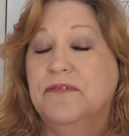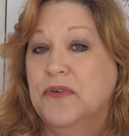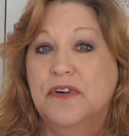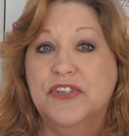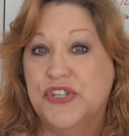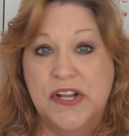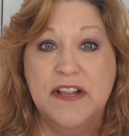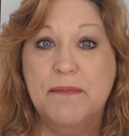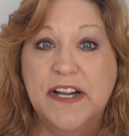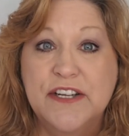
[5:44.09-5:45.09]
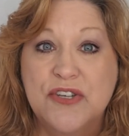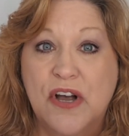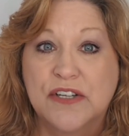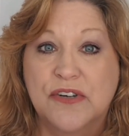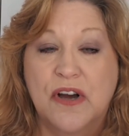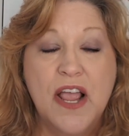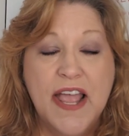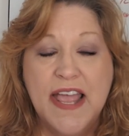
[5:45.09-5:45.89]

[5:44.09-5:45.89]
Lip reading: for Sheila Money Doctor.